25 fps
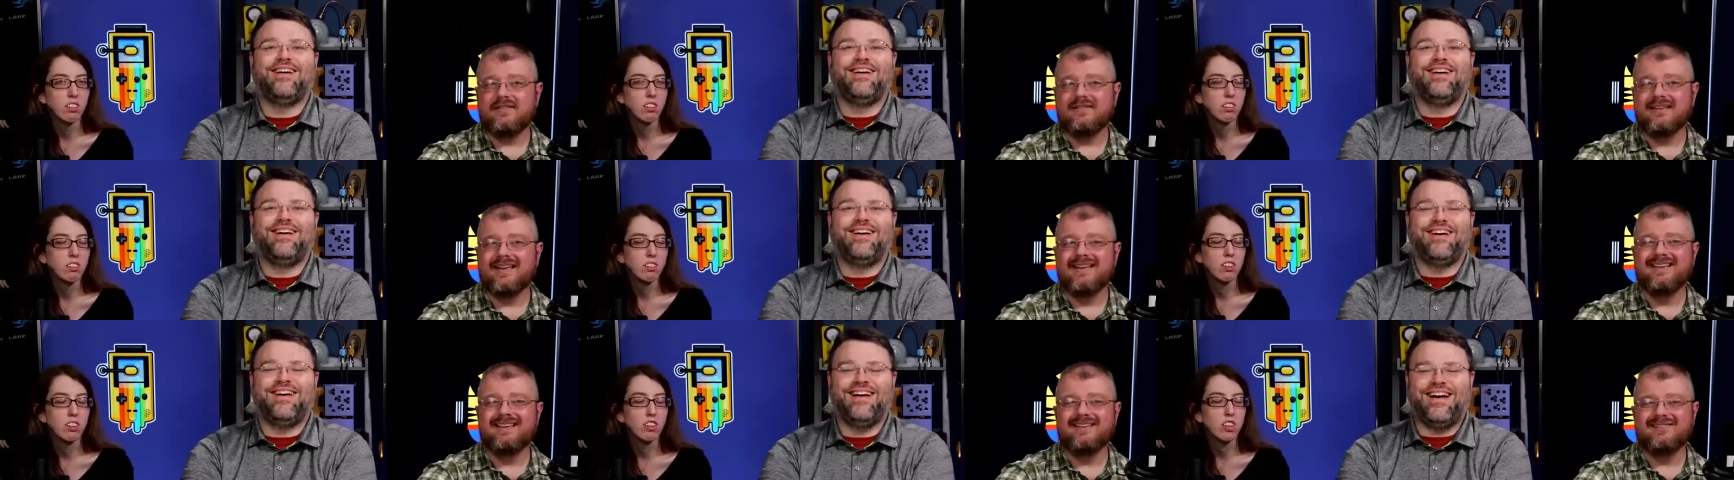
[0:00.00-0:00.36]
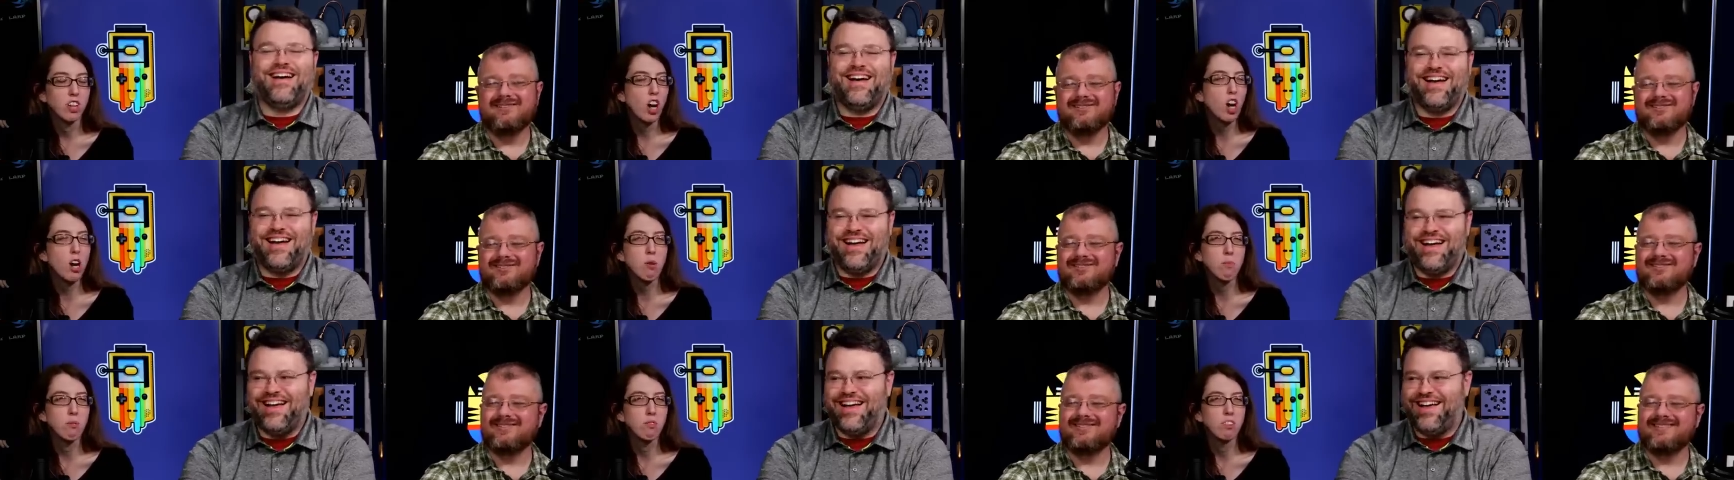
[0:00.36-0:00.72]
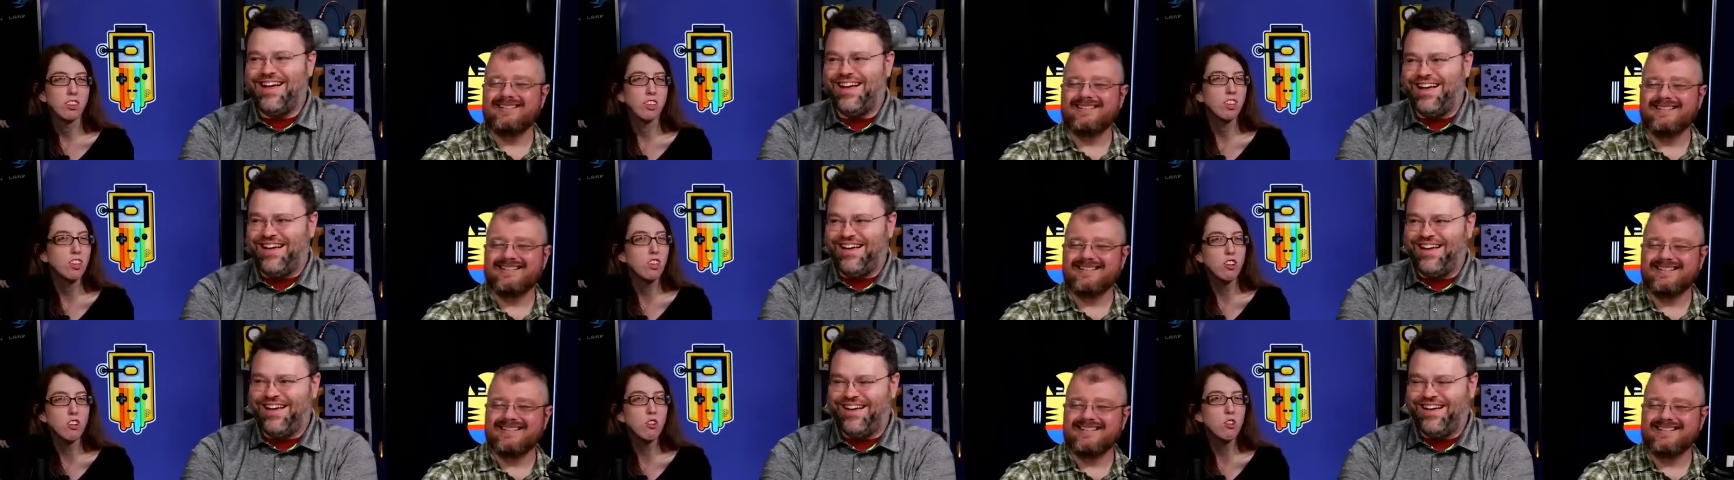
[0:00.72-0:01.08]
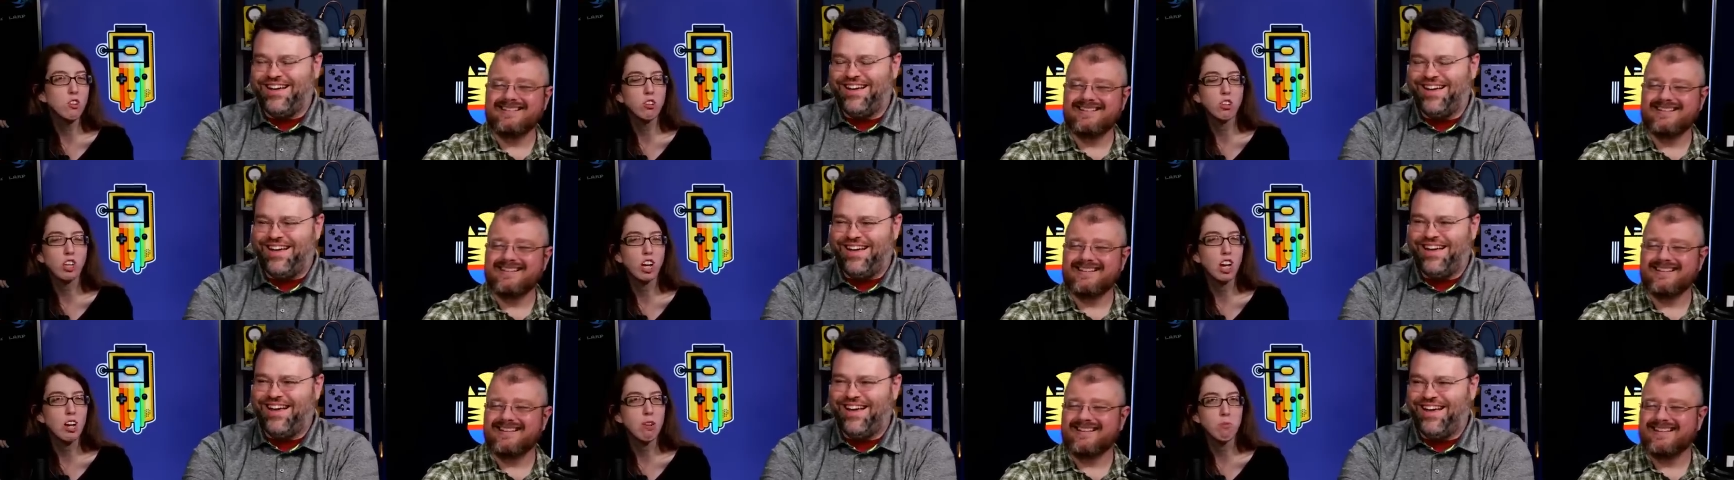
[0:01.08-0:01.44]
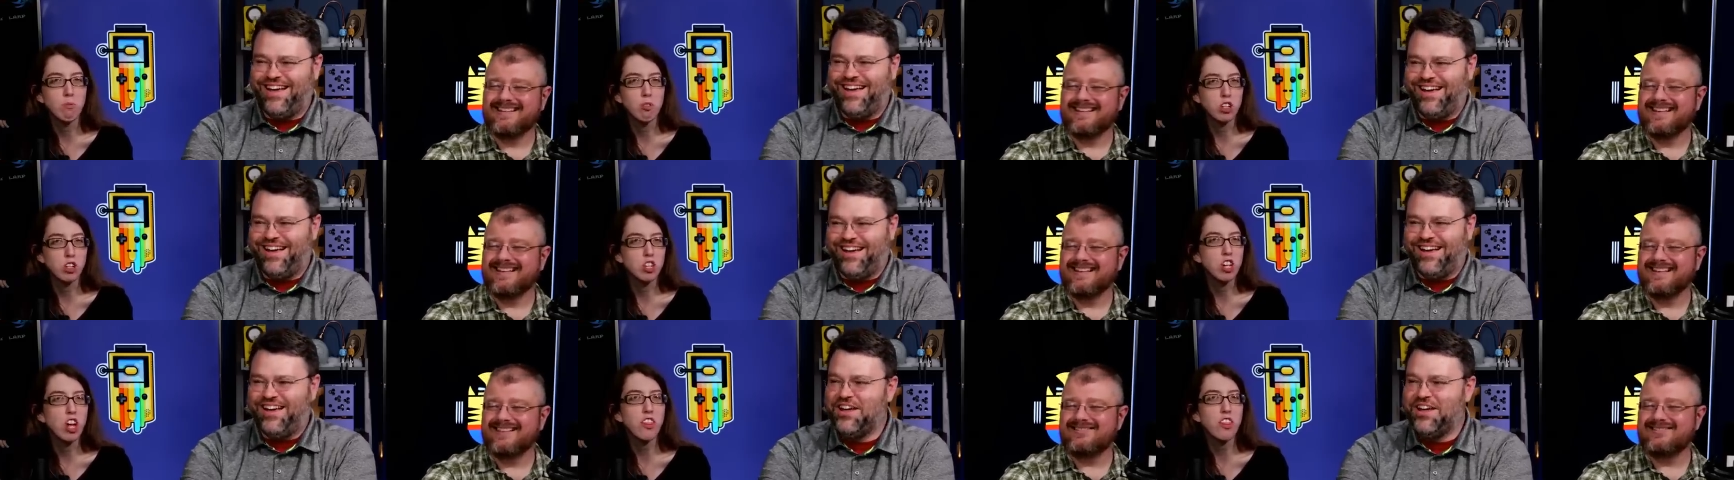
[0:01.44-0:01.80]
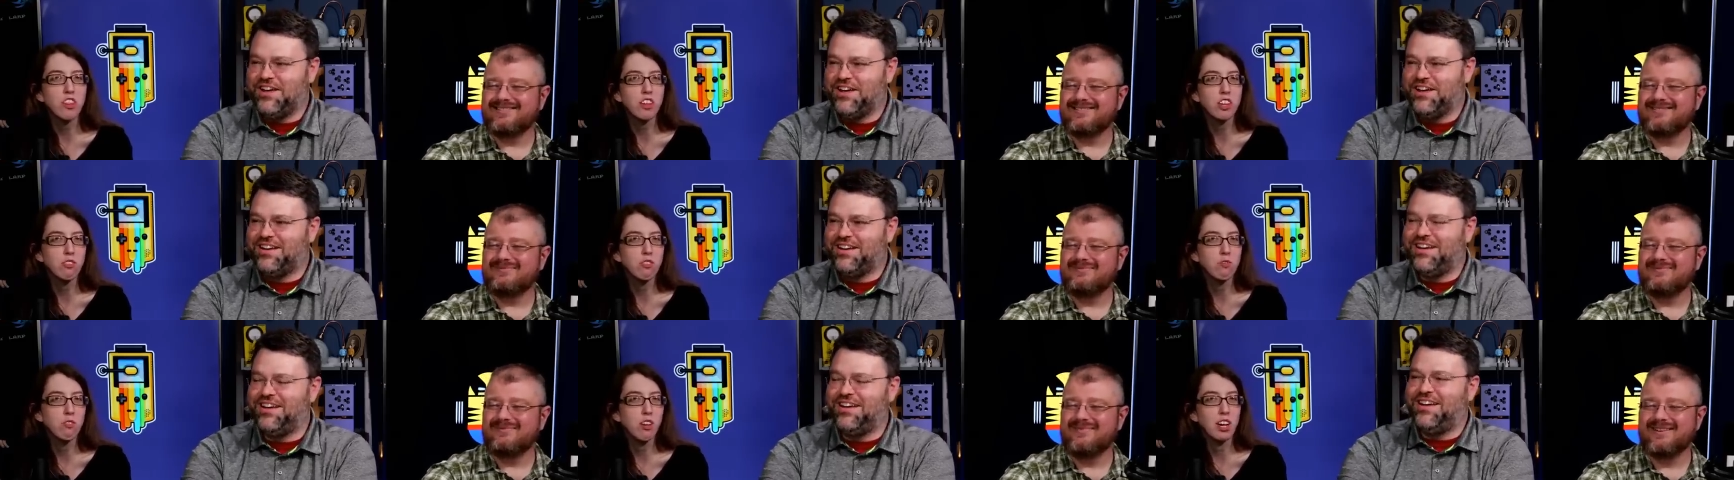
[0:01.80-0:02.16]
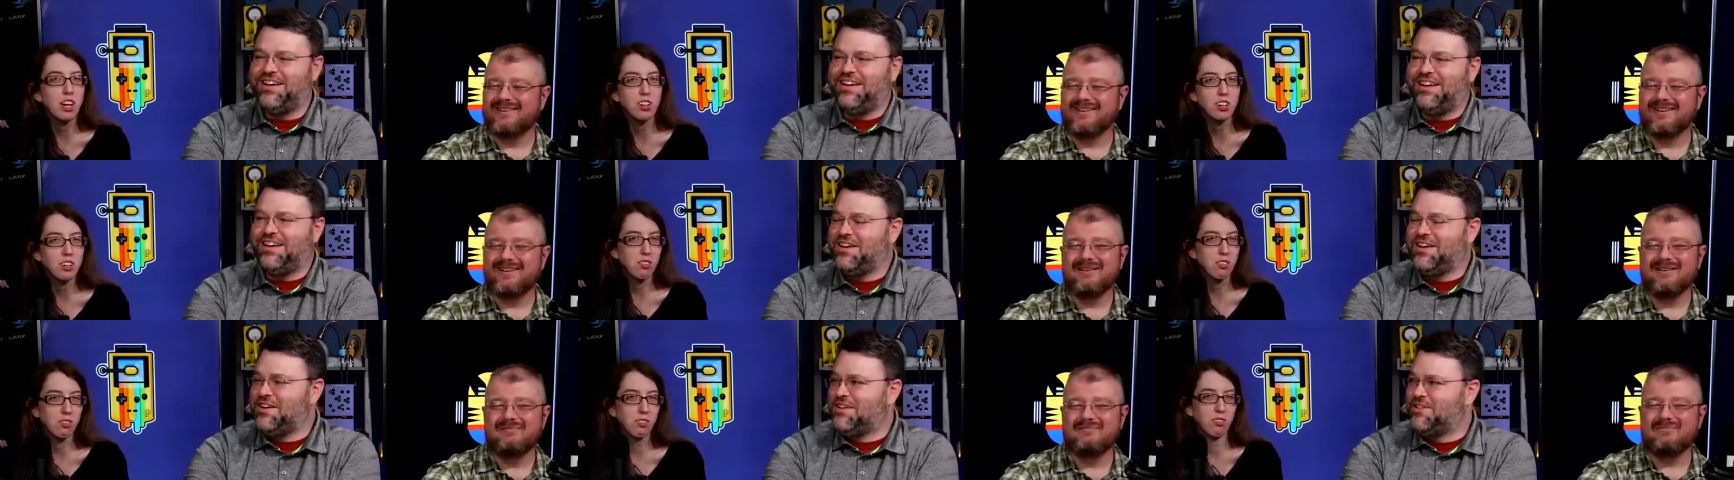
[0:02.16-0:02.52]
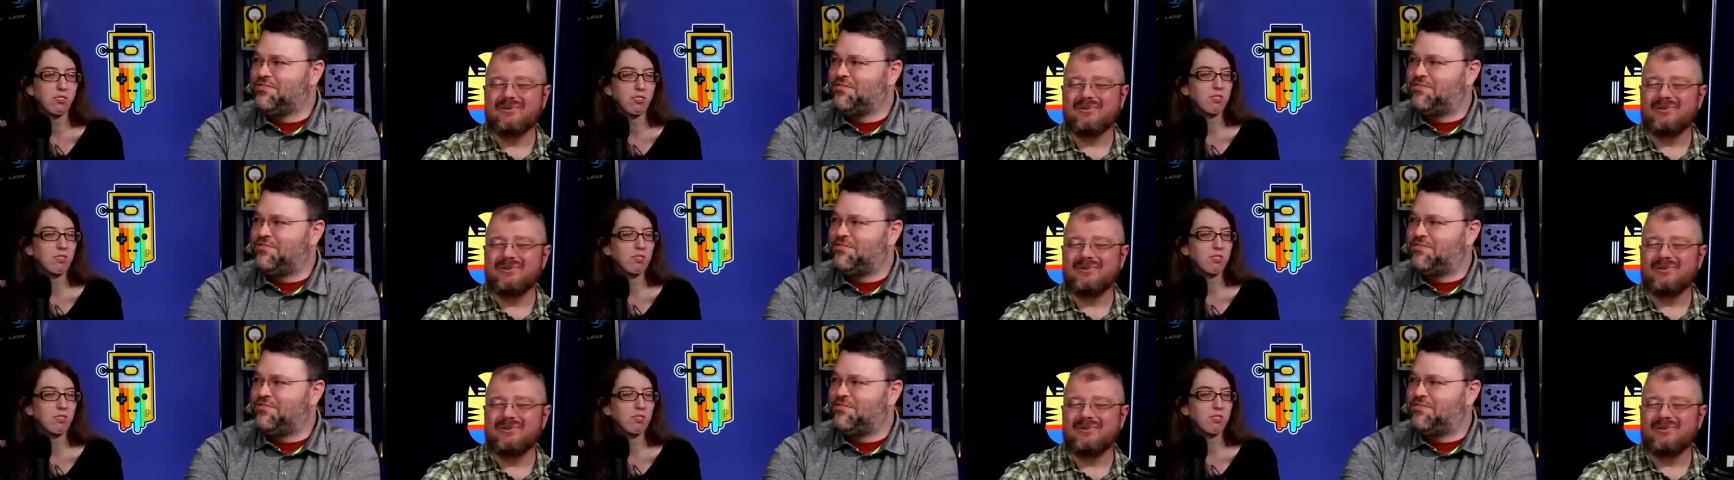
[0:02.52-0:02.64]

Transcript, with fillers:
Speaker 1: Nothing. literal garbage, nothing of value.